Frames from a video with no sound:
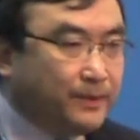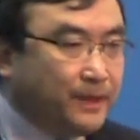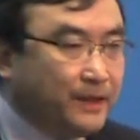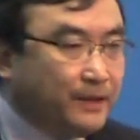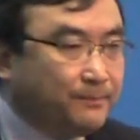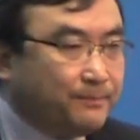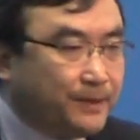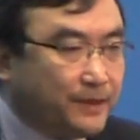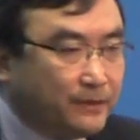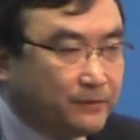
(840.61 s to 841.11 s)

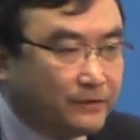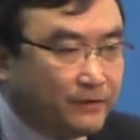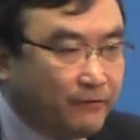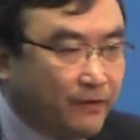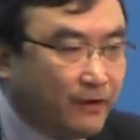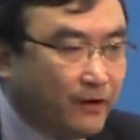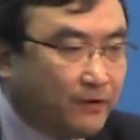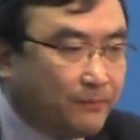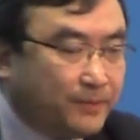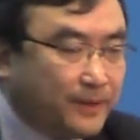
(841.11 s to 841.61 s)
people,
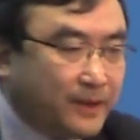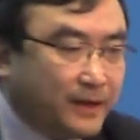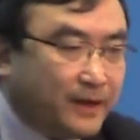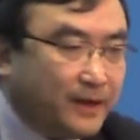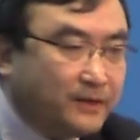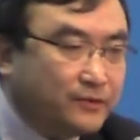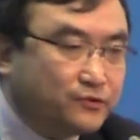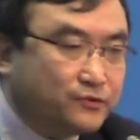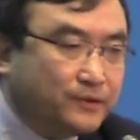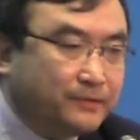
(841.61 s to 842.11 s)
developing
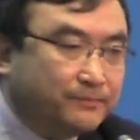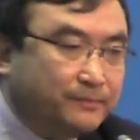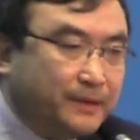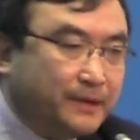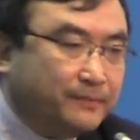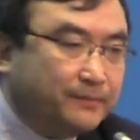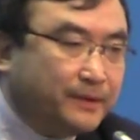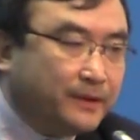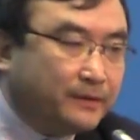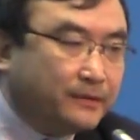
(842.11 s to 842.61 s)
country
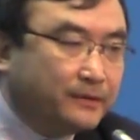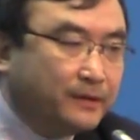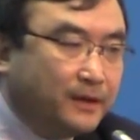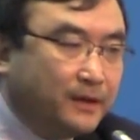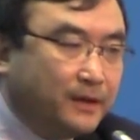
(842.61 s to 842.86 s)
people,